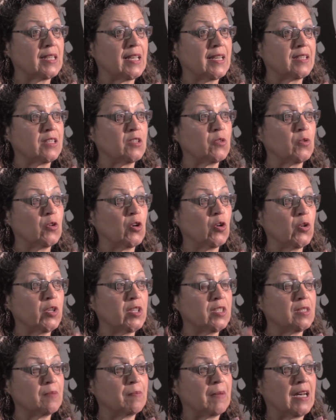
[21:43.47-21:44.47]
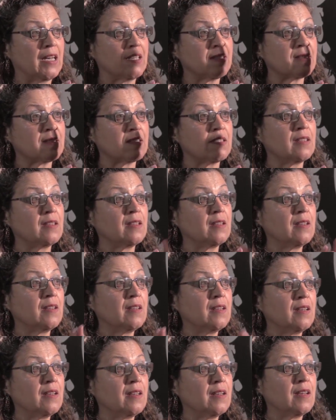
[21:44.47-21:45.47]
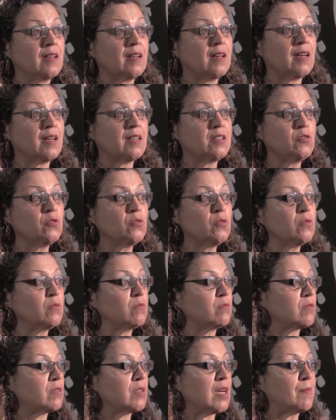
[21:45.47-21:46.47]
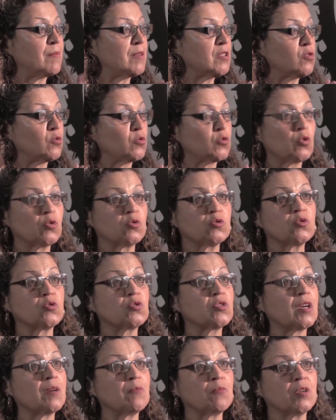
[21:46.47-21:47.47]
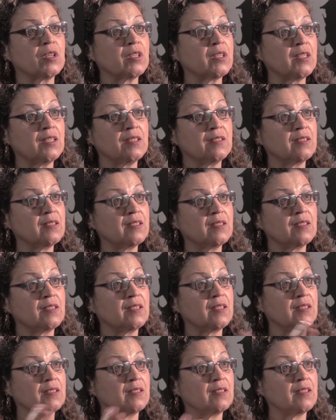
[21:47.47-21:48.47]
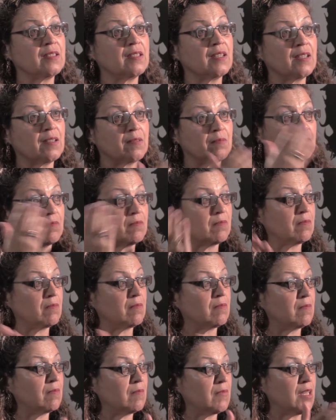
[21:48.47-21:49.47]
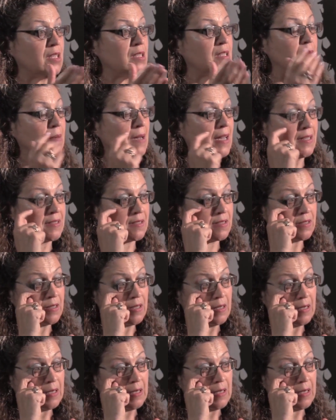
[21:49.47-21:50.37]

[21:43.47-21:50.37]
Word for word: Like you go in the bus and you happen to talk to someone in the, in the, um, in the bus.